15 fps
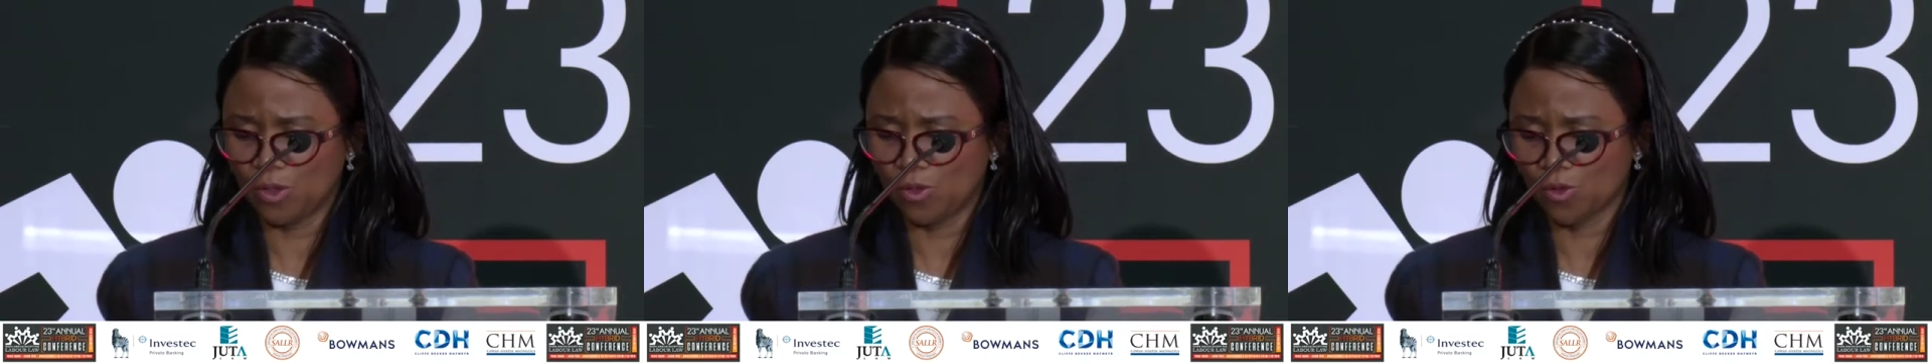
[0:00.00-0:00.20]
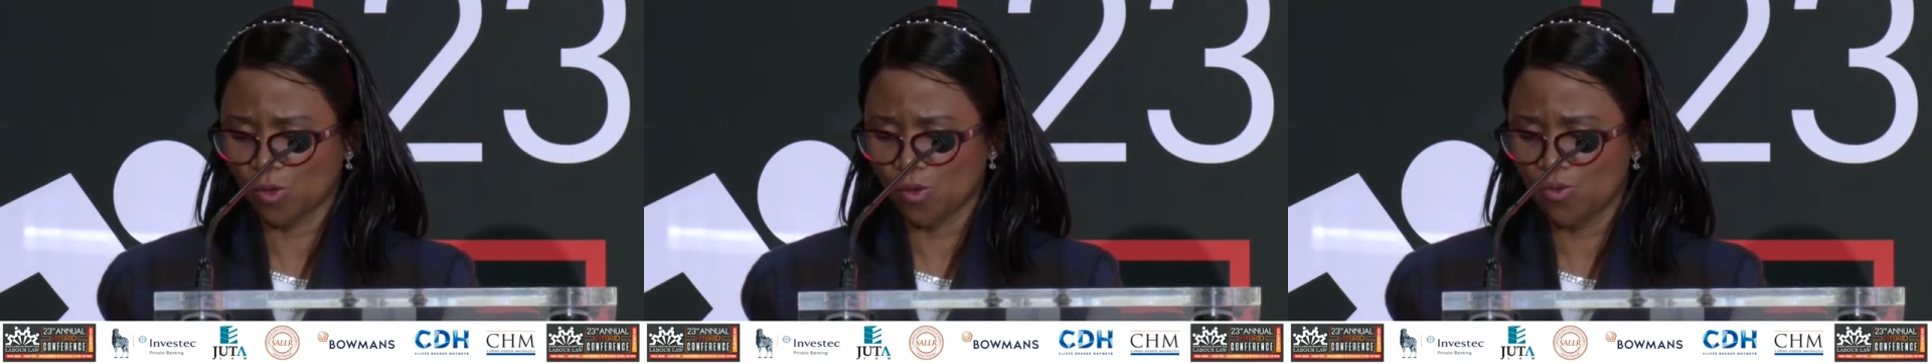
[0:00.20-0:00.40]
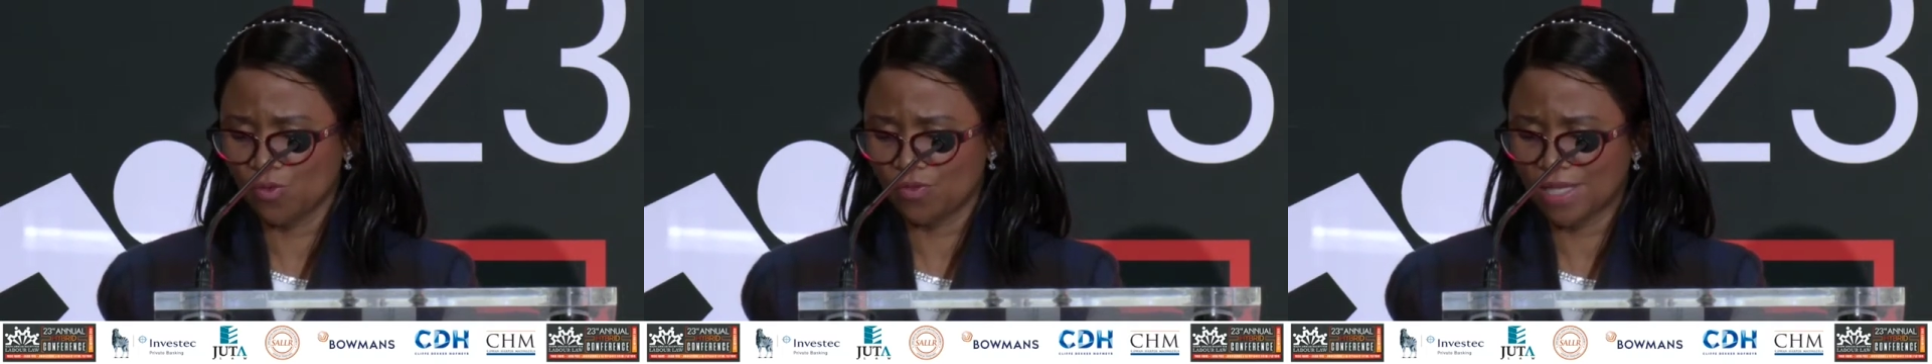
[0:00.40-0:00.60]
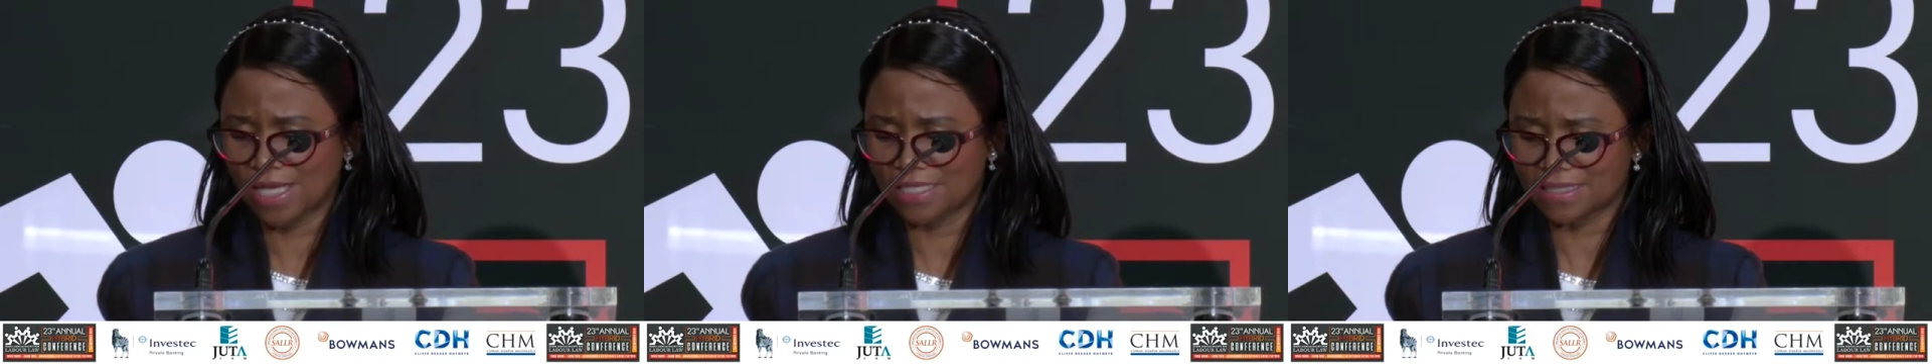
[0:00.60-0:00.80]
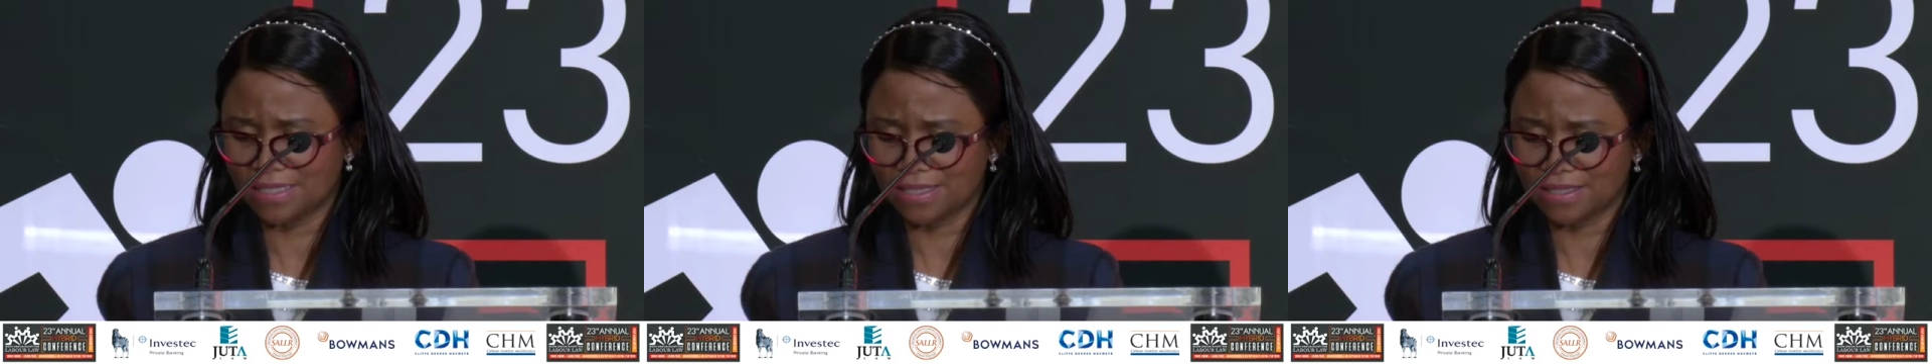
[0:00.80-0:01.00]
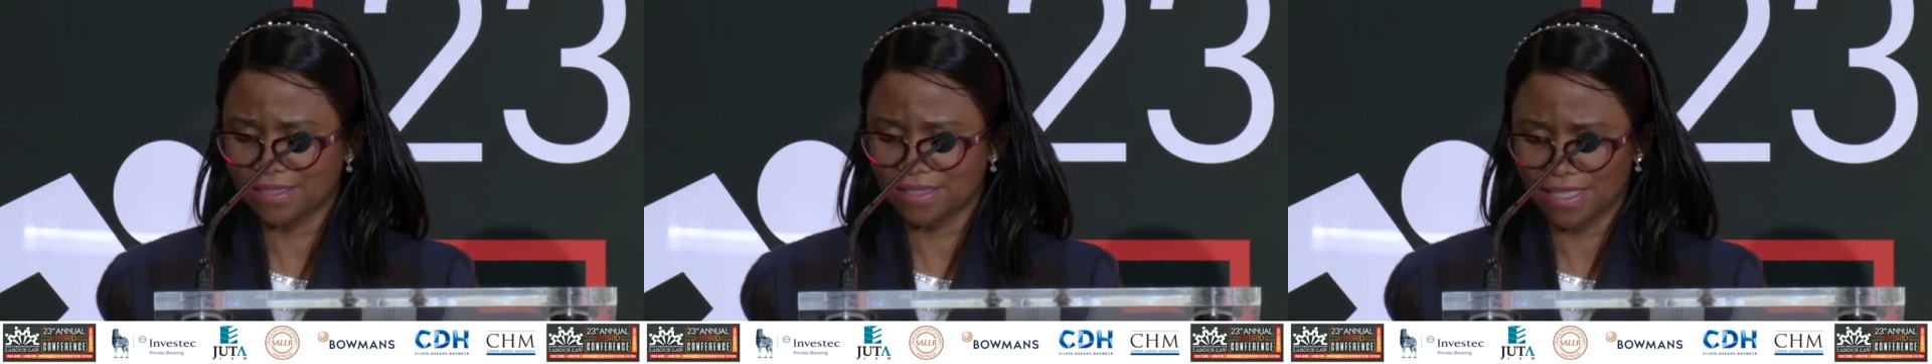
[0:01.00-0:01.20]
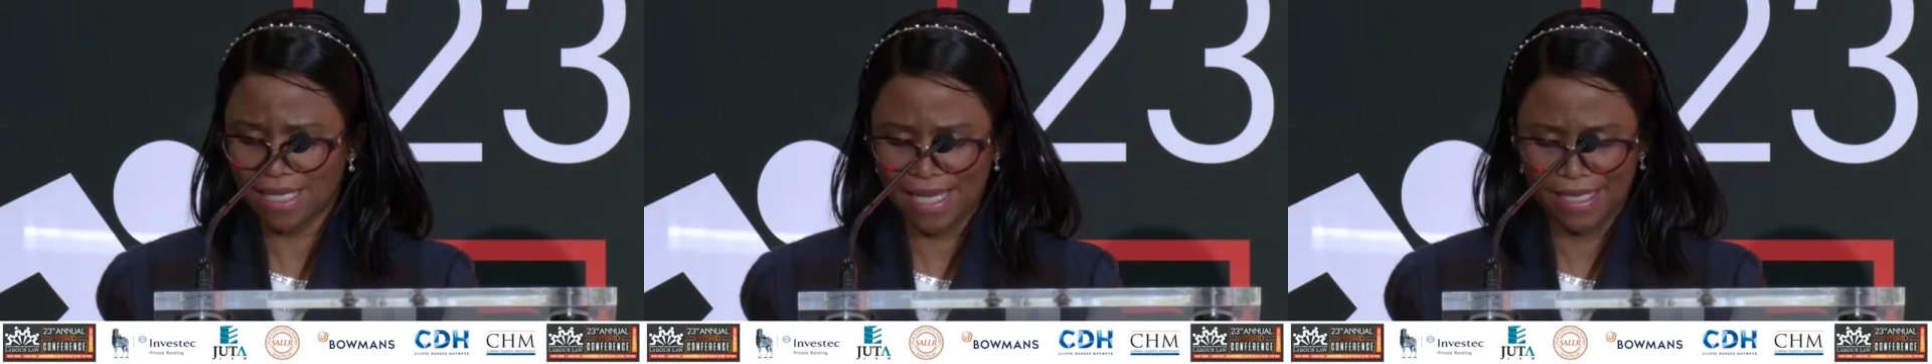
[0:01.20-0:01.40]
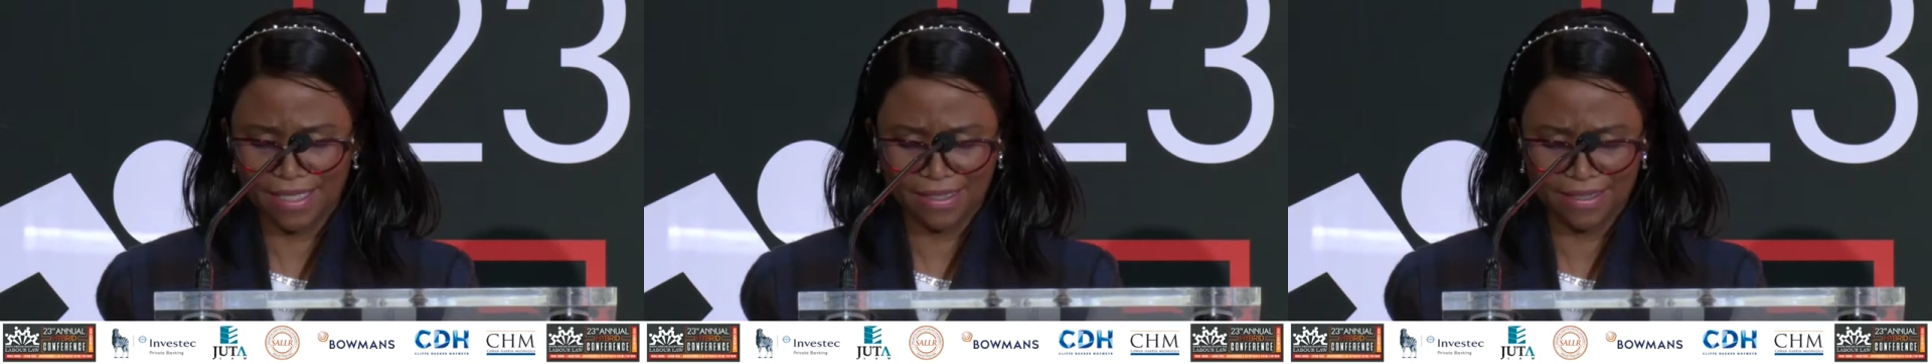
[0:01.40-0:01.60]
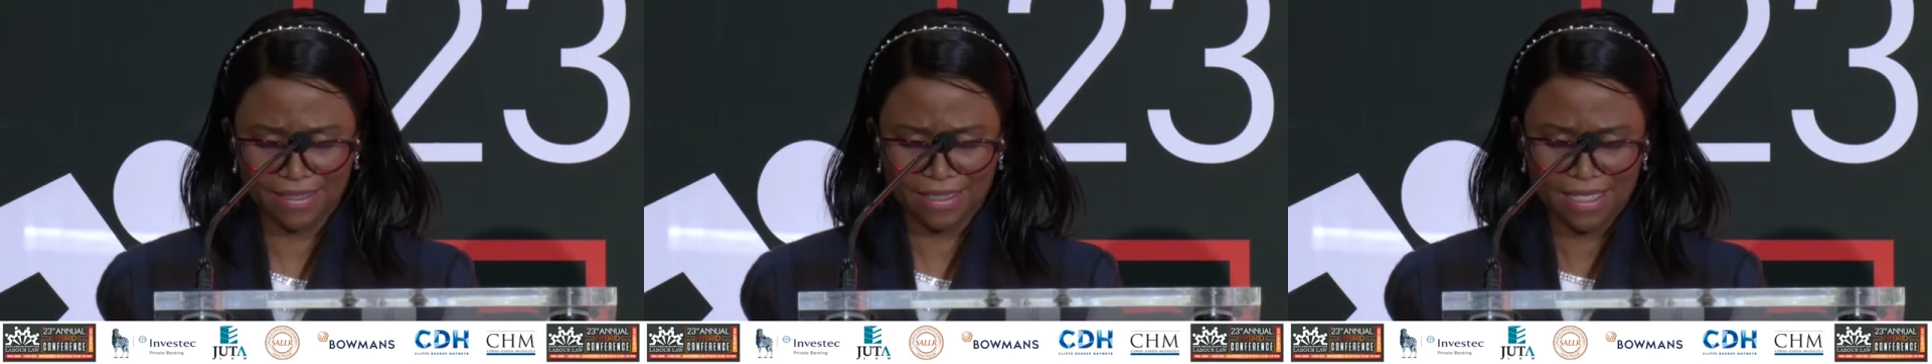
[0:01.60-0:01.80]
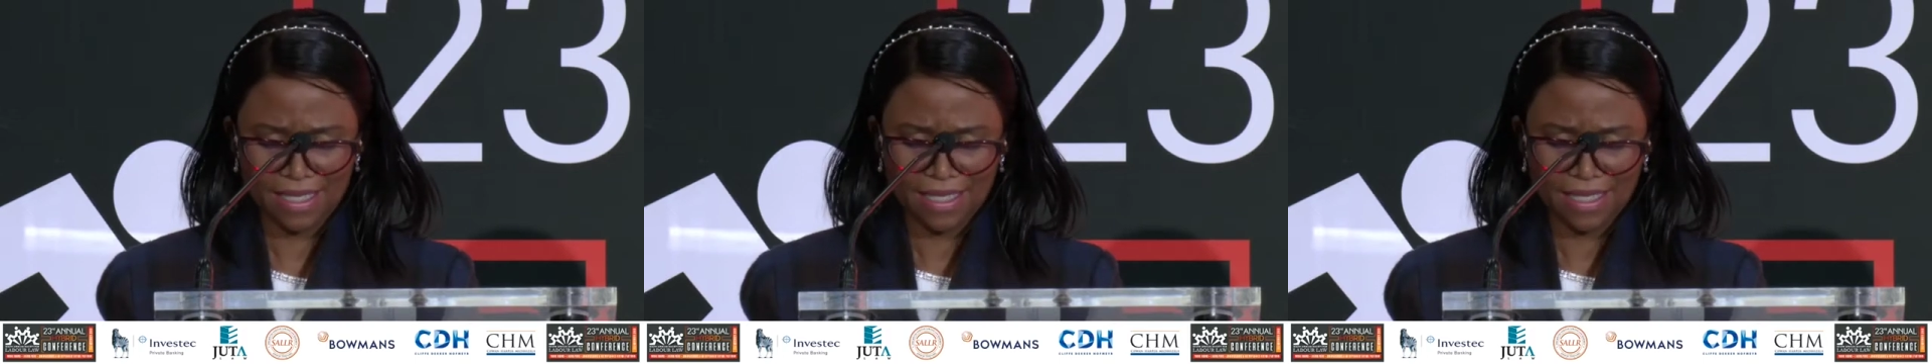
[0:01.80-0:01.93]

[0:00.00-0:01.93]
growth, SDG 8,